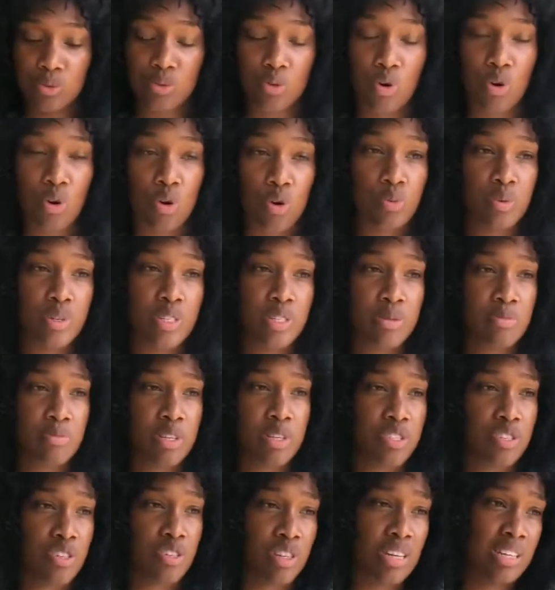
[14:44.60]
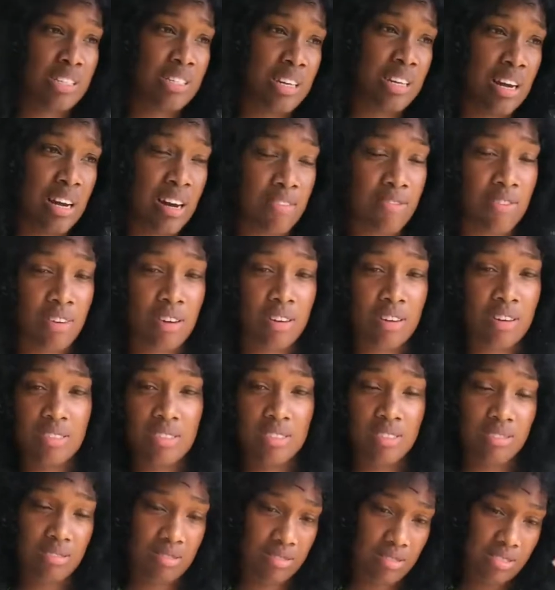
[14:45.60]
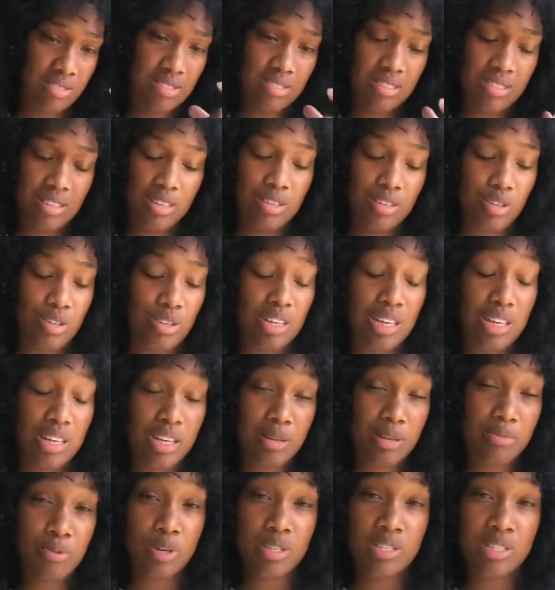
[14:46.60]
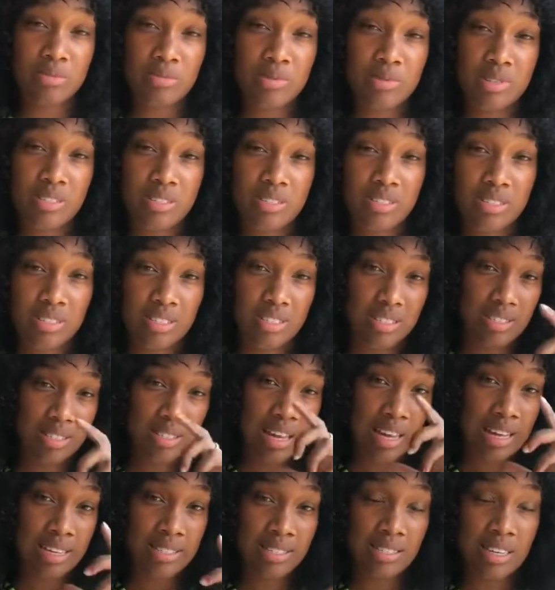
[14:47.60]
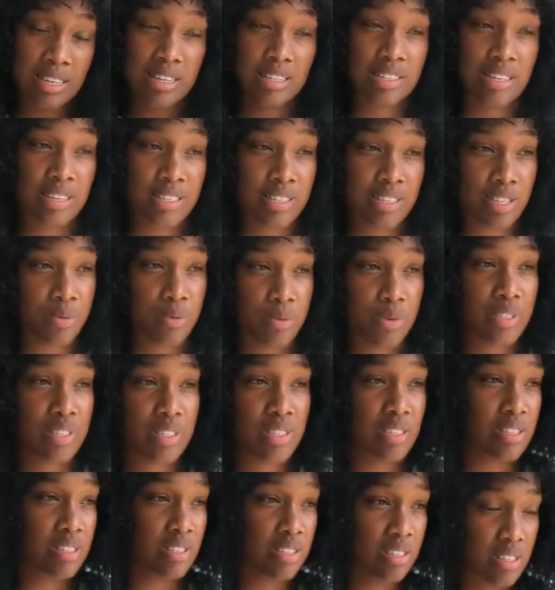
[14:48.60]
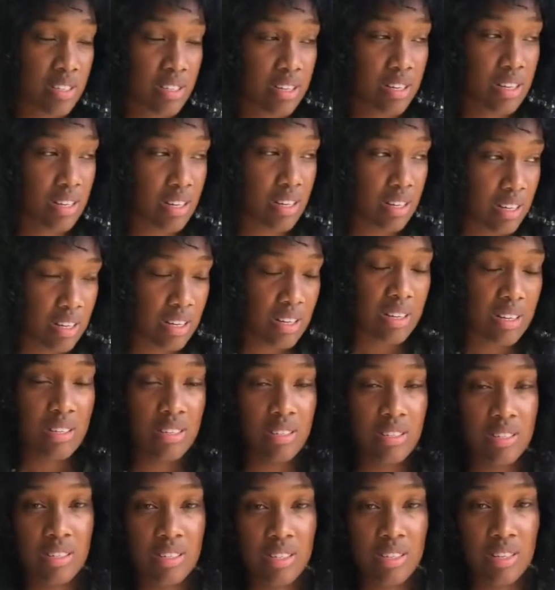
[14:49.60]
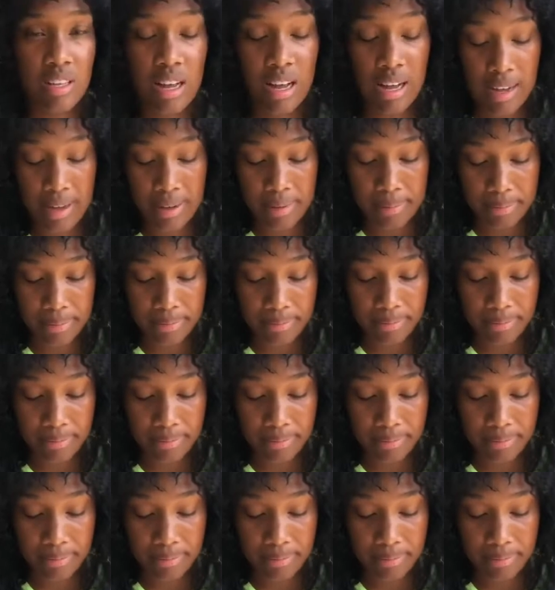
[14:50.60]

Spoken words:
always make sure that you have a little portable hand sanitizer with you to